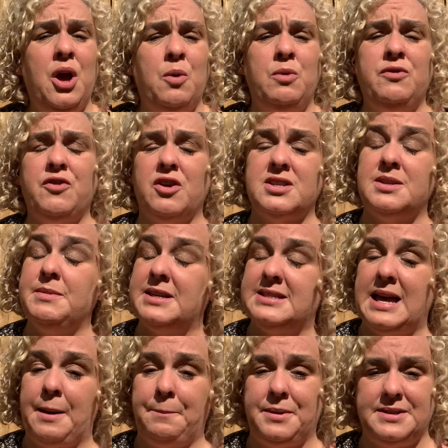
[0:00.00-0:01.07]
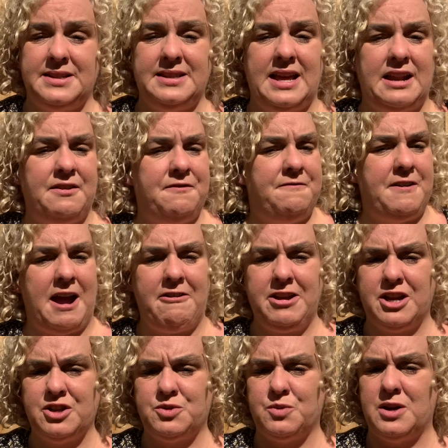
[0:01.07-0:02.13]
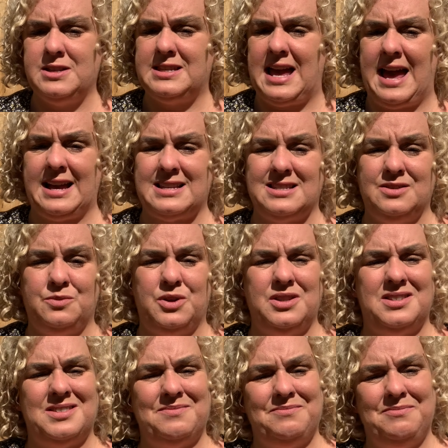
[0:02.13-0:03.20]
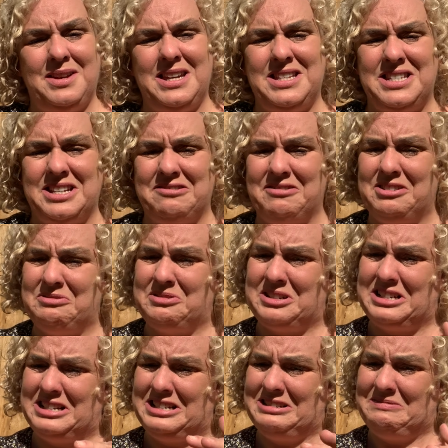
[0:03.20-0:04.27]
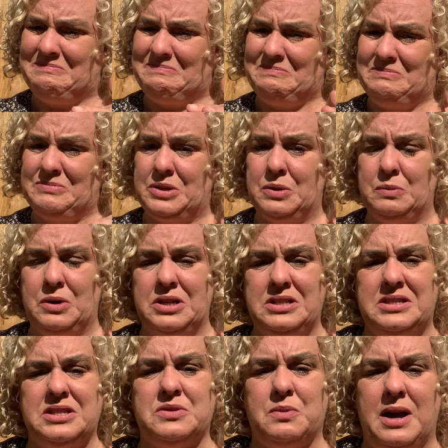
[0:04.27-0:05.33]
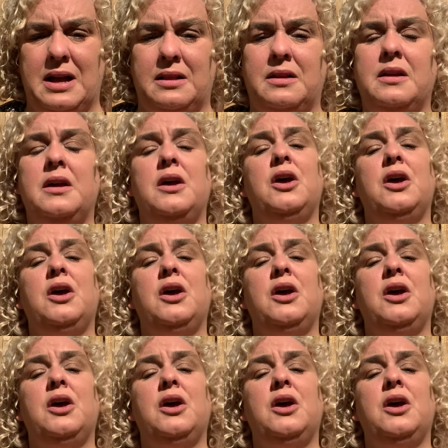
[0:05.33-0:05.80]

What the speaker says: We've got some examples in there of very good ones, excellent ones, mediocre ones as well,